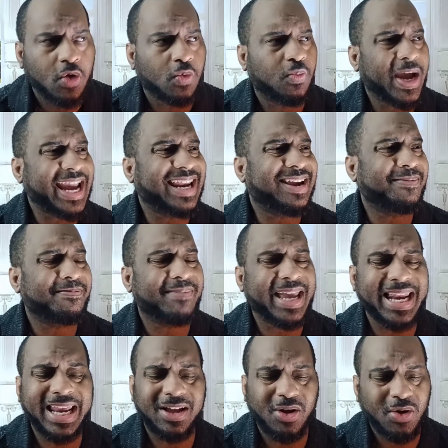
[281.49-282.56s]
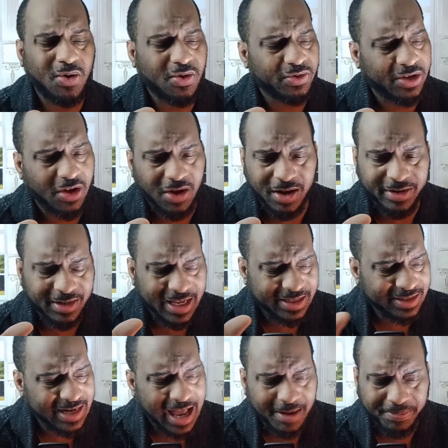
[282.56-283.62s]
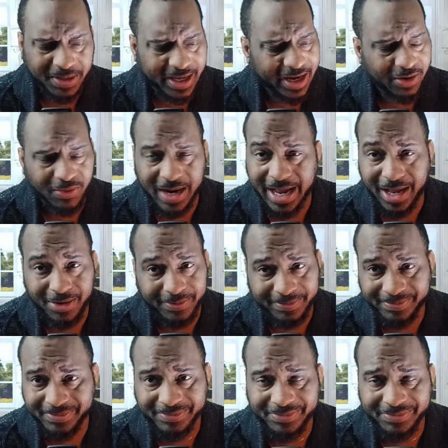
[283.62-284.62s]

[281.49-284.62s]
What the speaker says: Wait a minute. Hold on. Let's not play around.